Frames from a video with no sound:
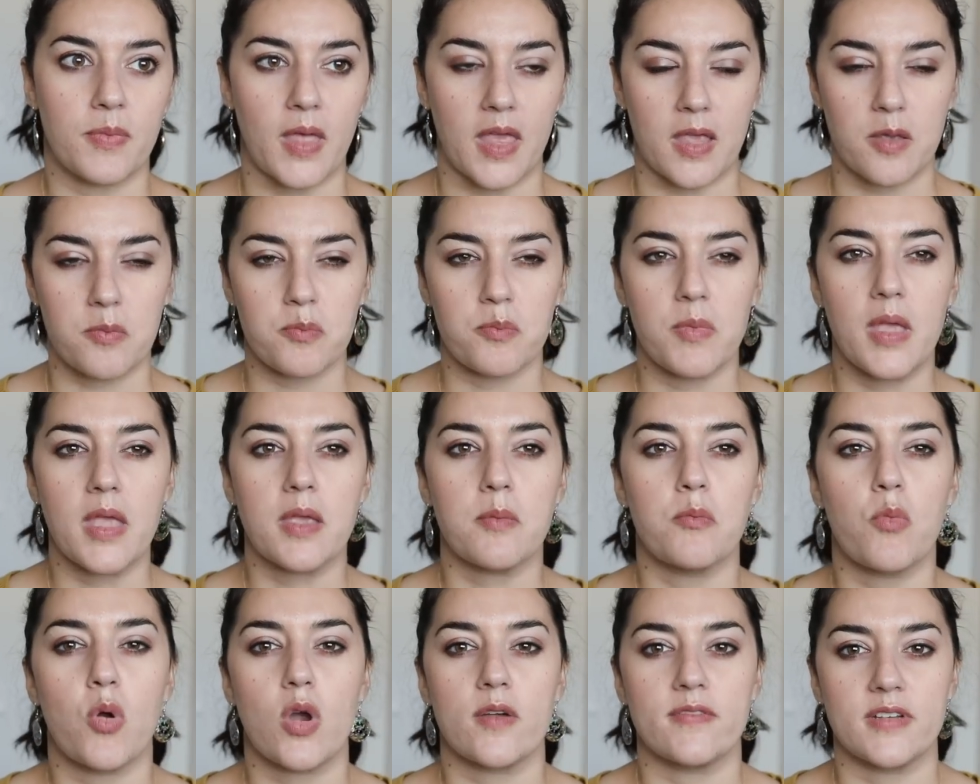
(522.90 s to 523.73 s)
like
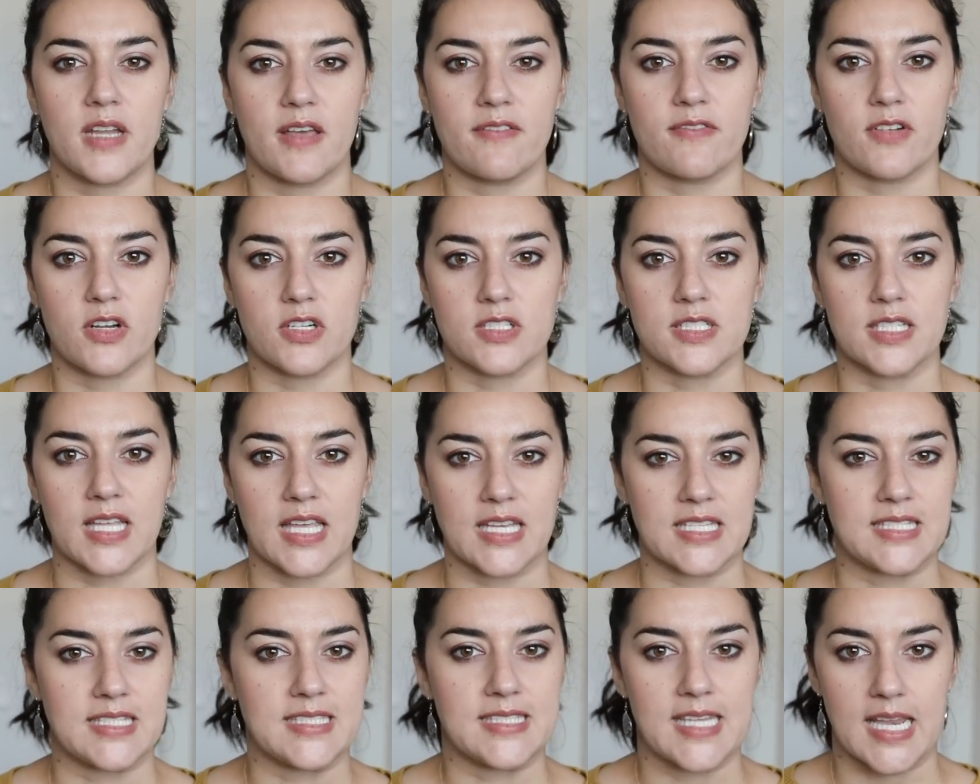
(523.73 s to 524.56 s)
make more of an effort to
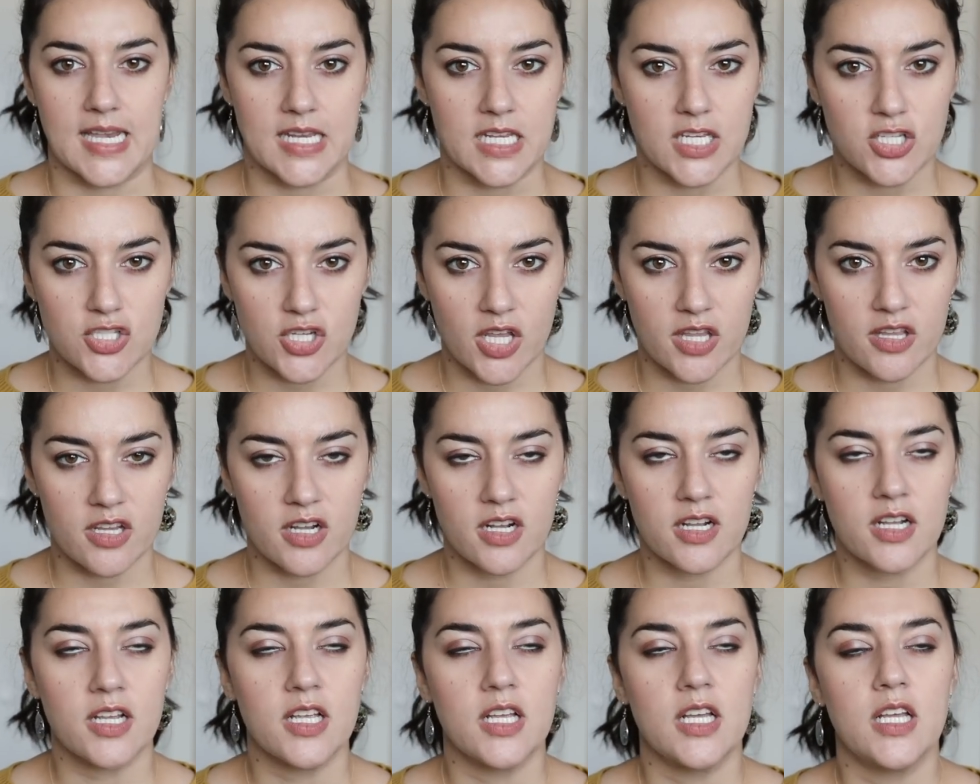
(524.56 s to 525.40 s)
like date each
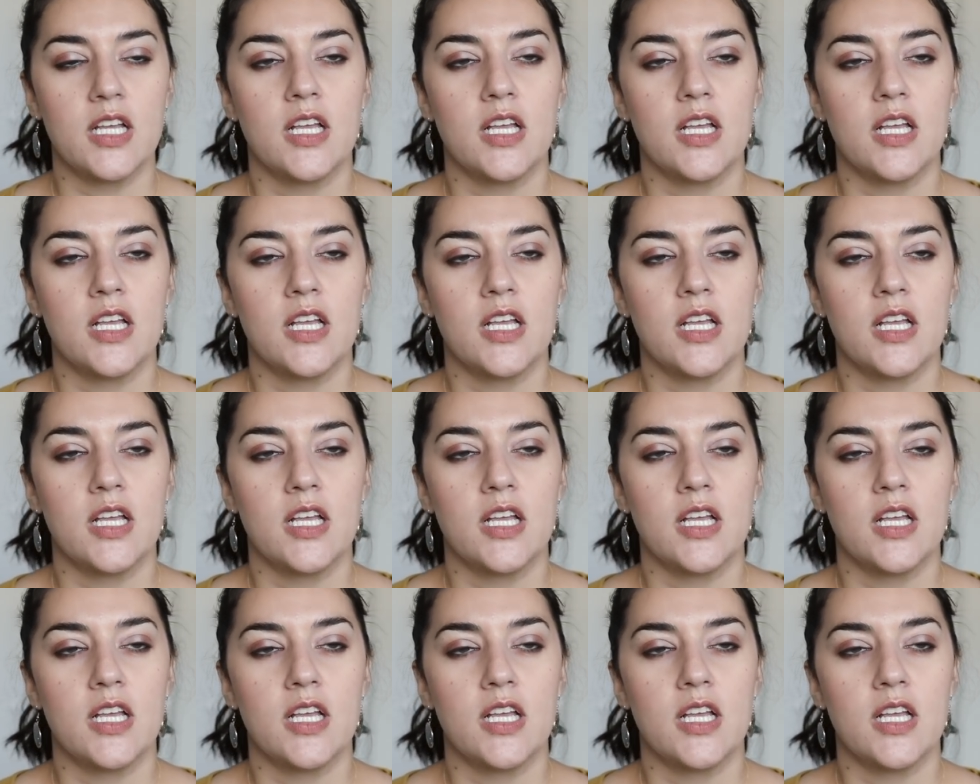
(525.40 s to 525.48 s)
other.